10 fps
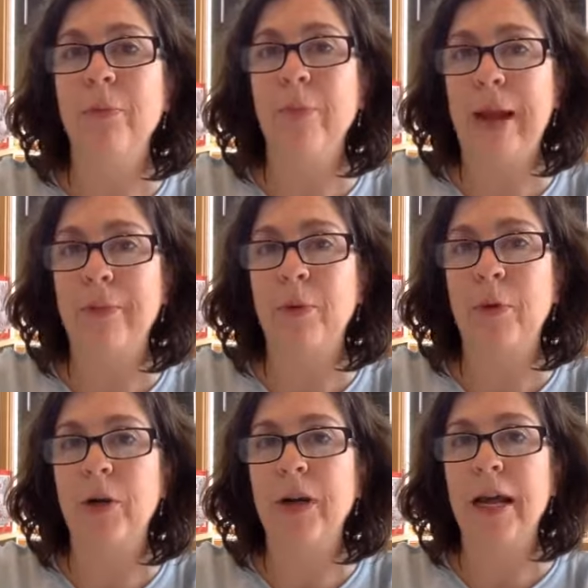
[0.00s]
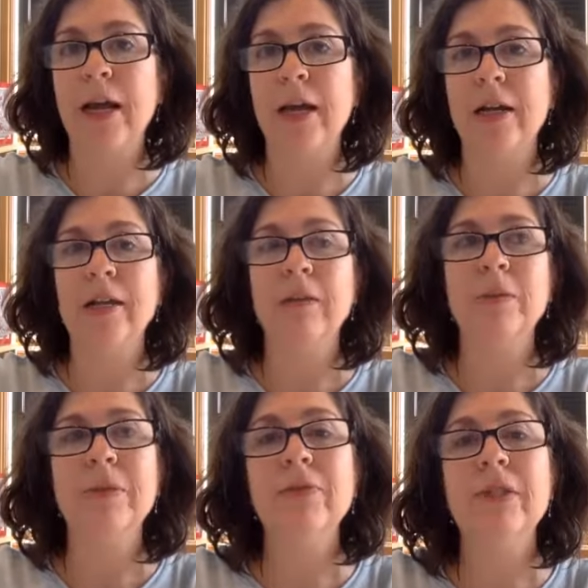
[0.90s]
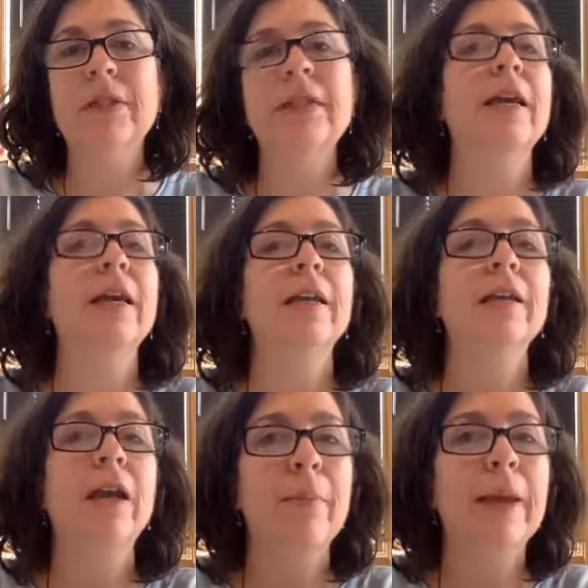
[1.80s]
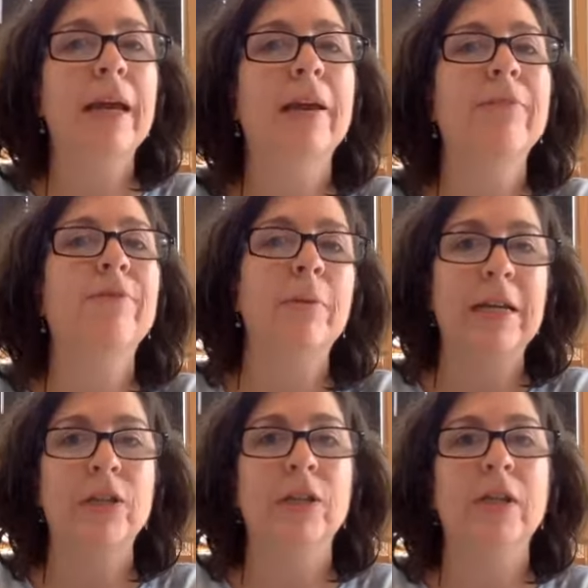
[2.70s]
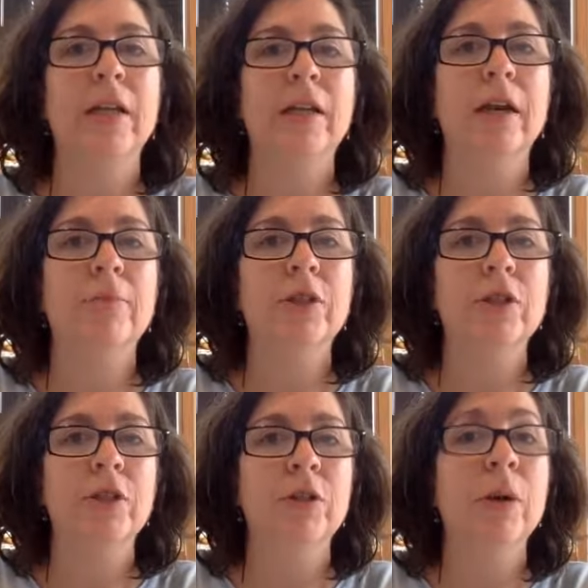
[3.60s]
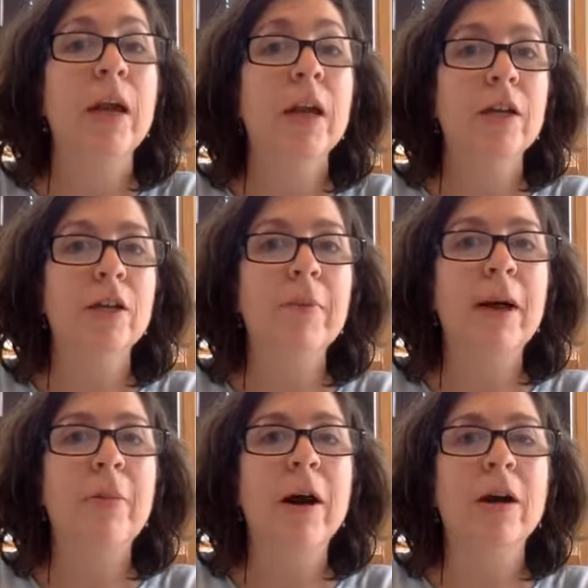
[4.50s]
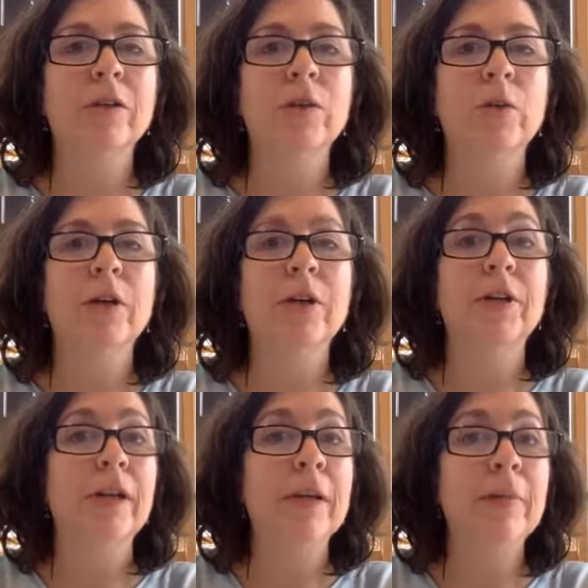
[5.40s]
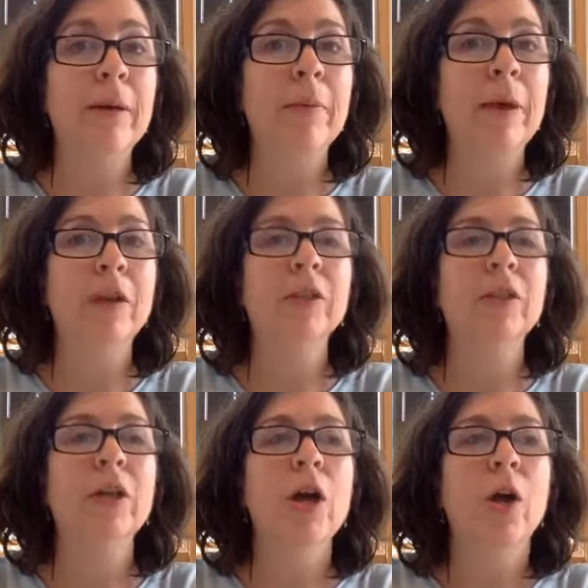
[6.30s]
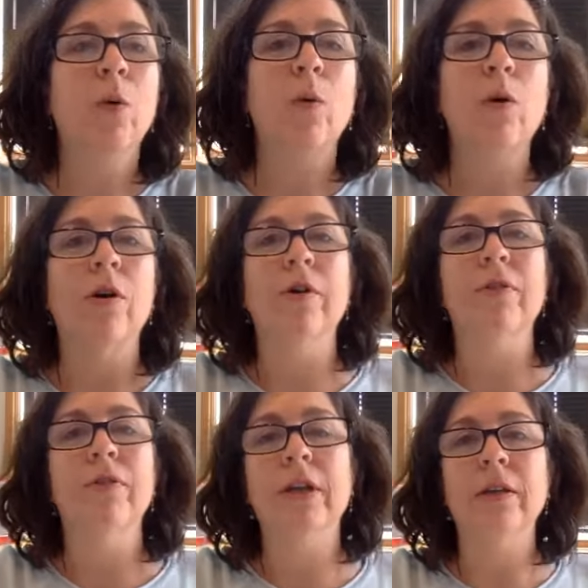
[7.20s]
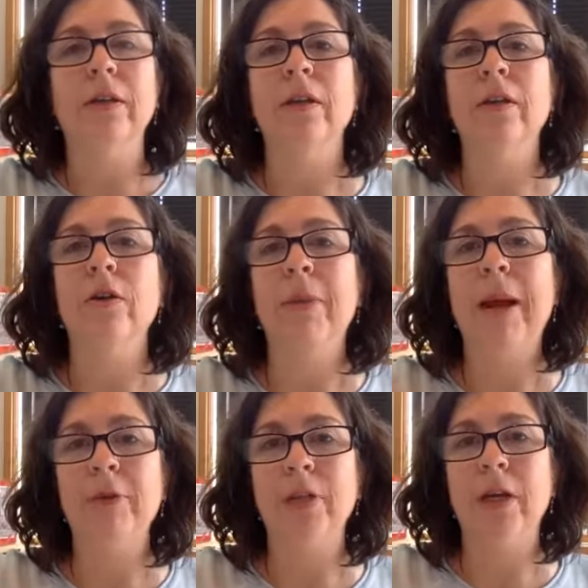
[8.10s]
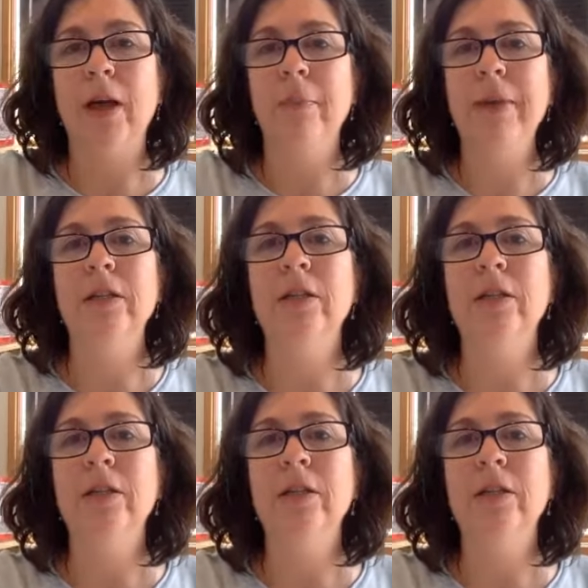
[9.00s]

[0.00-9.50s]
paperwork and specifically the incoming information that comes to your mailbox or your email box, or the papers that come in